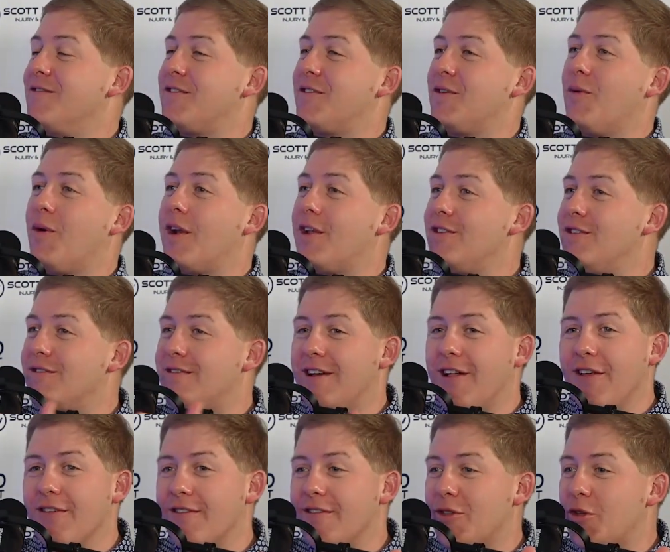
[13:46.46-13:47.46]
So why don't you
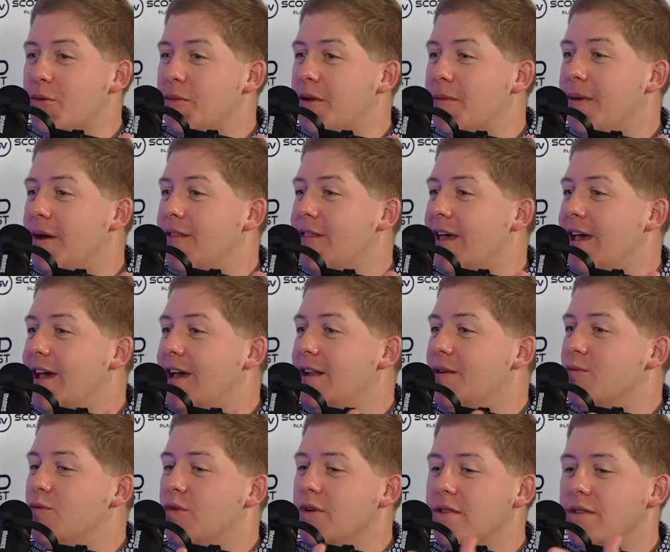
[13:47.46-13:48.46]
tell us a little bit about that
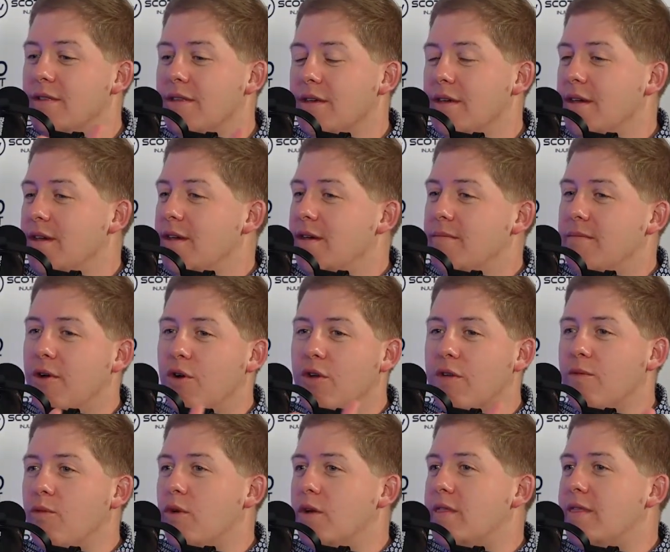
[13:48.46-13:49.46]
and what
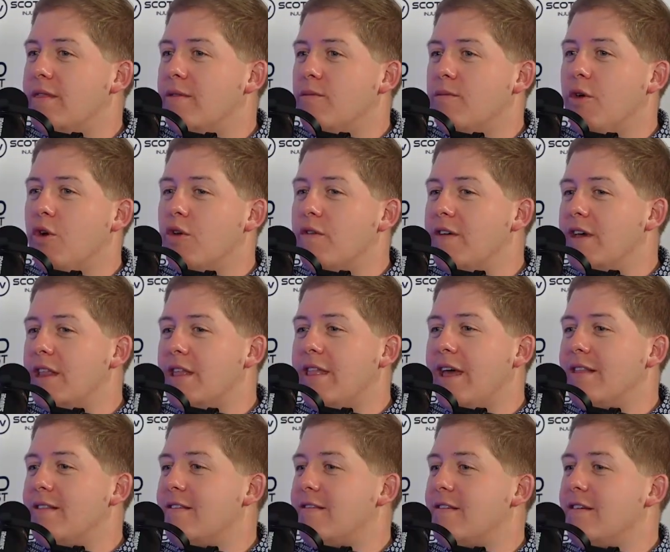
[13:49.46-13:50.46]
motivated
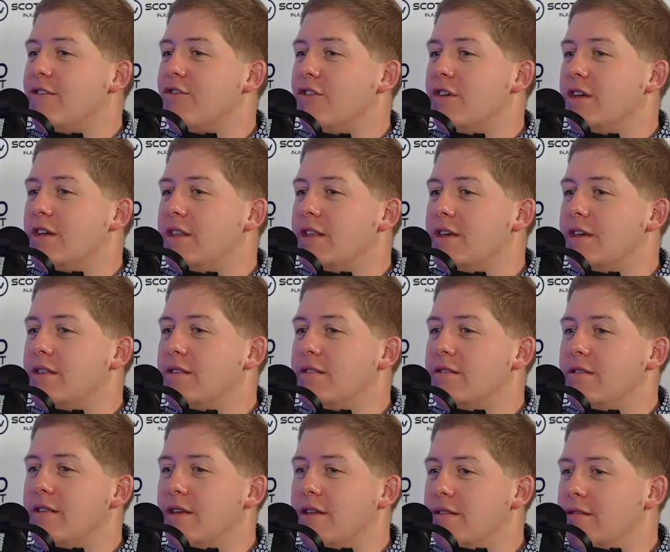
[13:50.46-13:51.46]
that decision
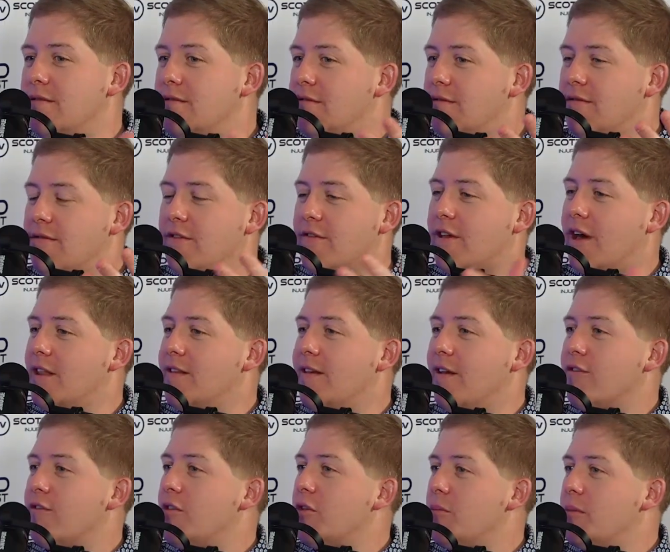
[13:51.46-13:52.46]
and just kind of
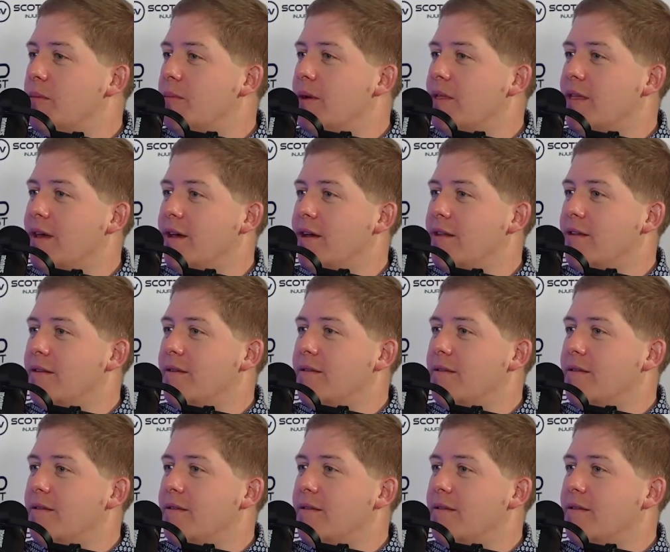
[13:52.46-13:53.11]
tell us a little bit about that.